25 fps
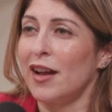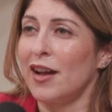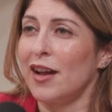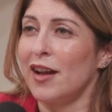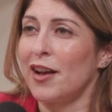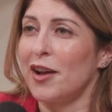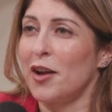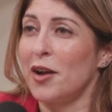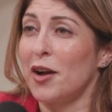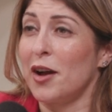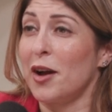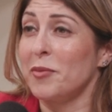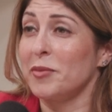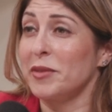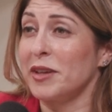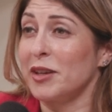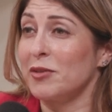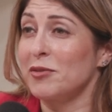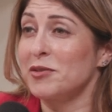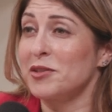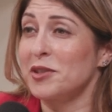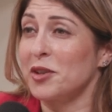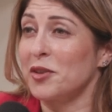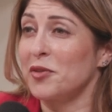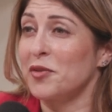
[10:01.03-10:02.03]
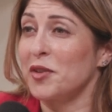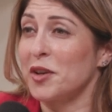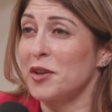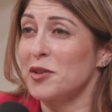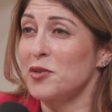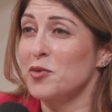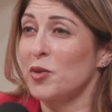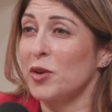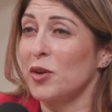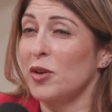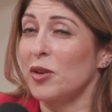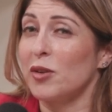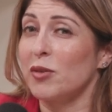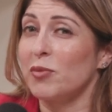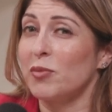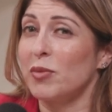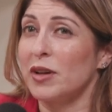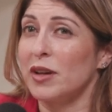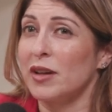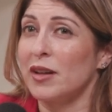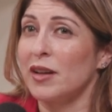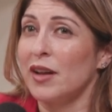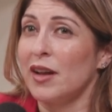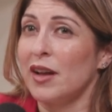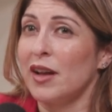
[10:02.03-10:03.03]
I'm guilty of it as well.
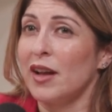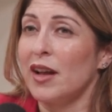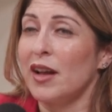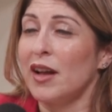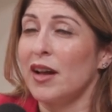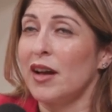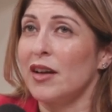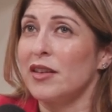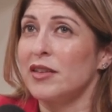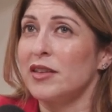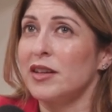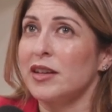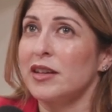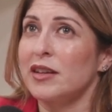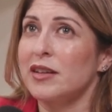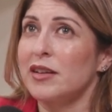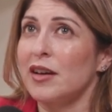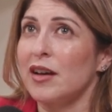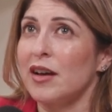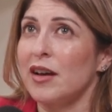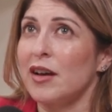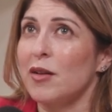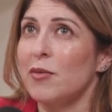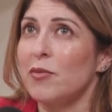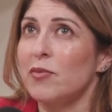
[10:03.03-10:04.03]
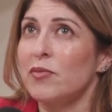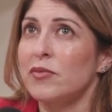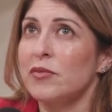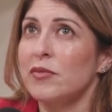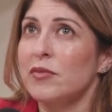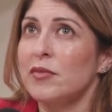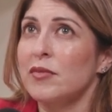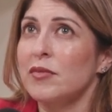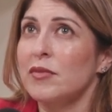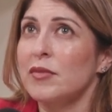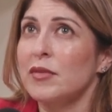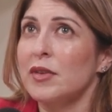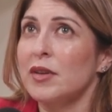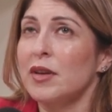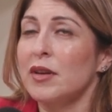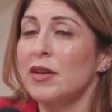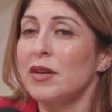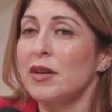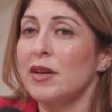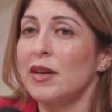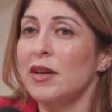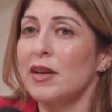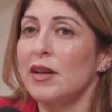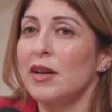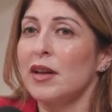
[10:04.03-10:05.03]
But I think
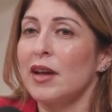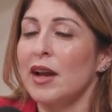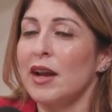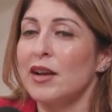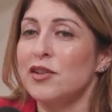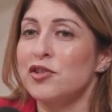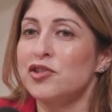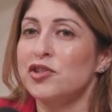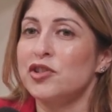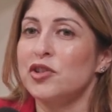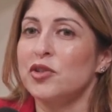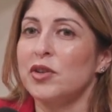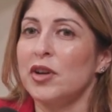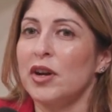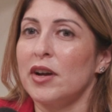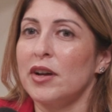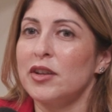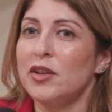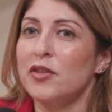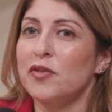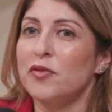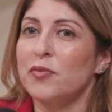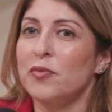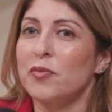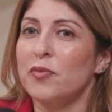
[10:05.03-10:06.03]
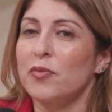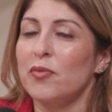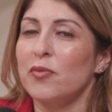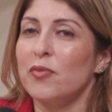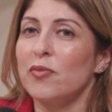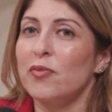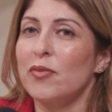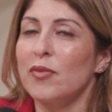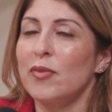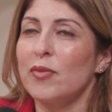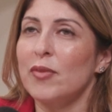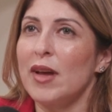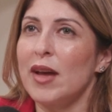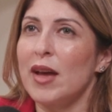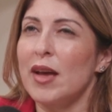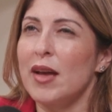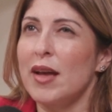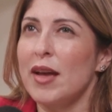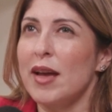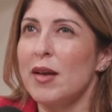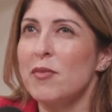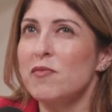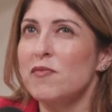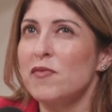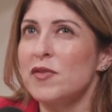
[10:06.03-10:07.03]
as you kind of
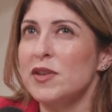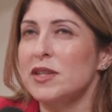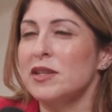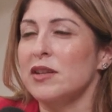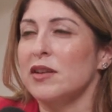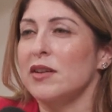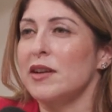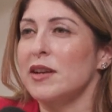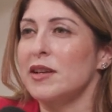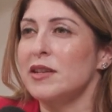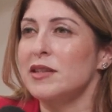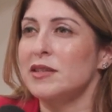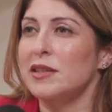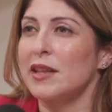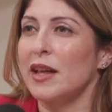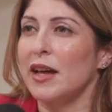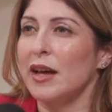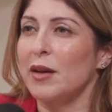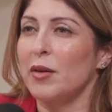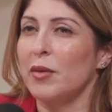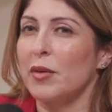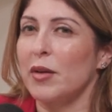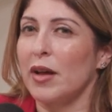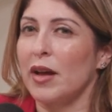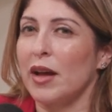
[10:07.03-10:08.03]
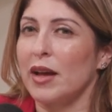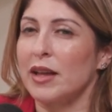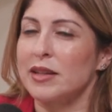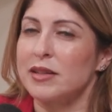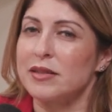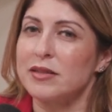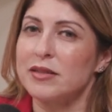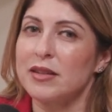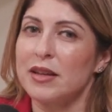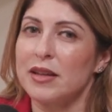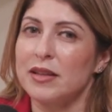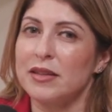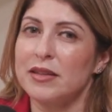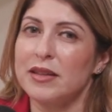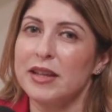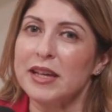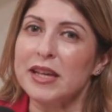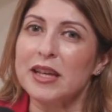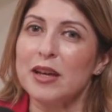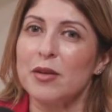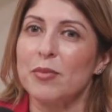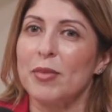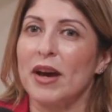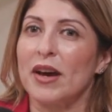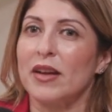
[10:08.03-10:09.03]
emphasize that and
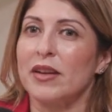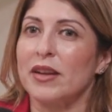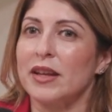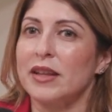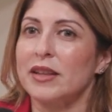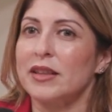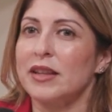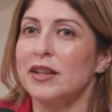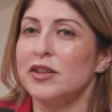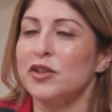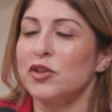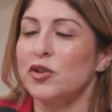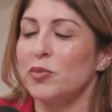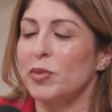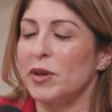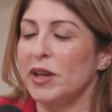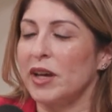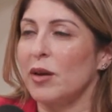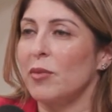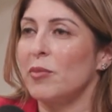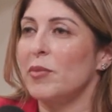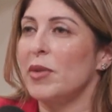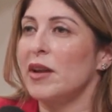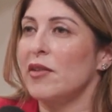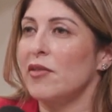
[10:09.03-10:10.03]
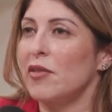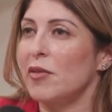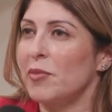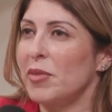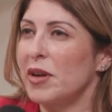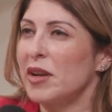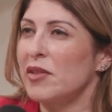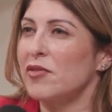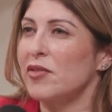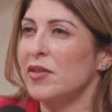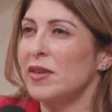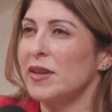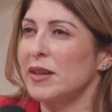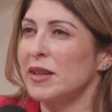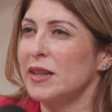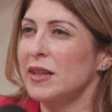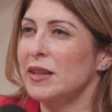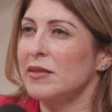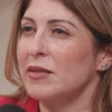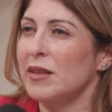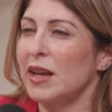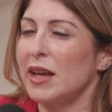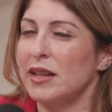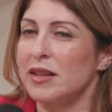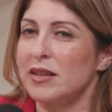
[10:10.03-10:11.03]
think about it, then you become better and better at
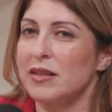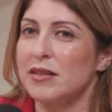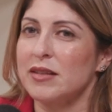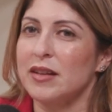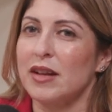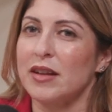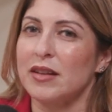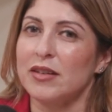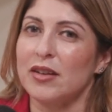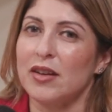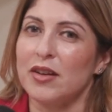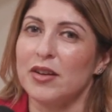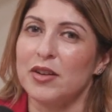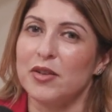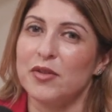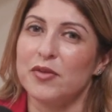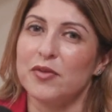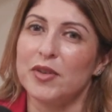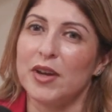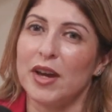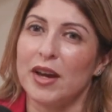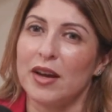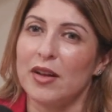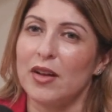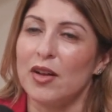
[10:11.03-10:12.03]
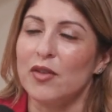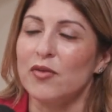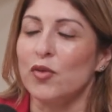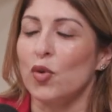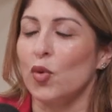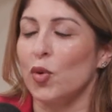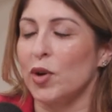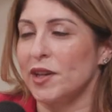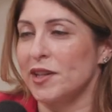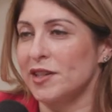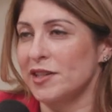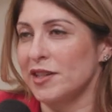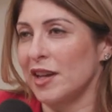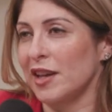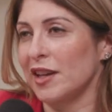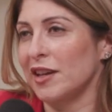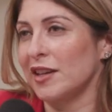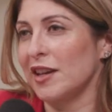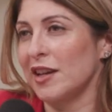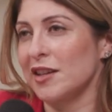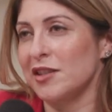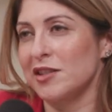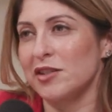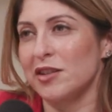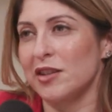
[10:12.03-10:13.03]
it, and kind of avoid saying
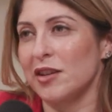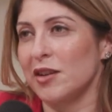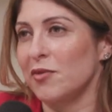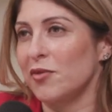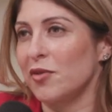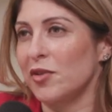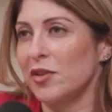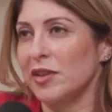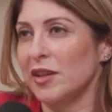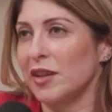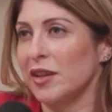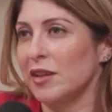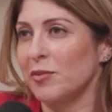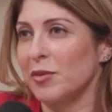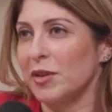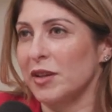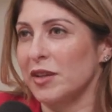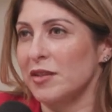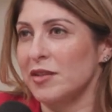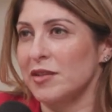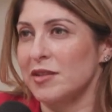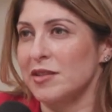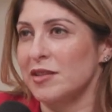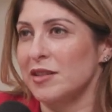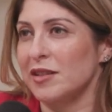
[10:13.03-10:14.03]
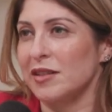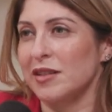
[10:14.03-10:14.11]
yes to everything, because